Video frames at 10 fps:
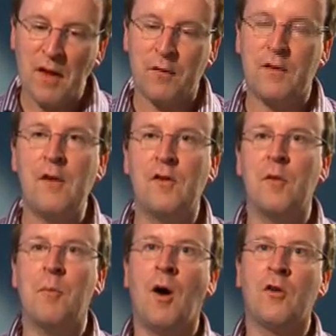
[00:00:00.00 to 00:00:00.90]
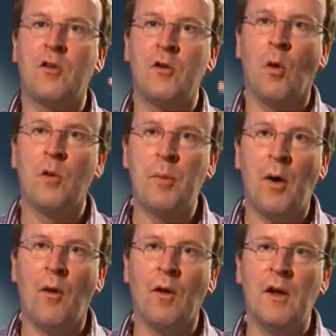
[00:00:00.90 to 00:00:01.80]
a station at the Martian North
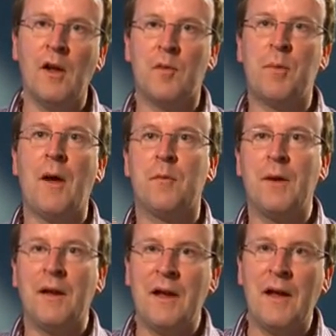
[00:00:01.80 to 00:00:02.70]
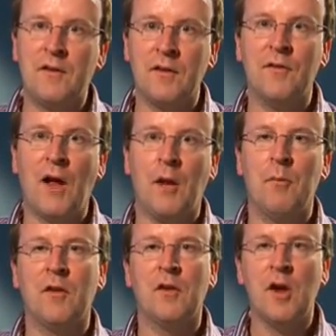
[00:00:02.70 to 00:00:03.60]
Pole as perhaps being a later
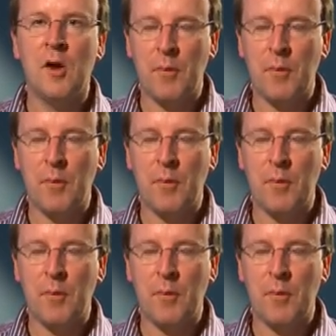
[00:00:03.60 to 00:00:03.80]
development,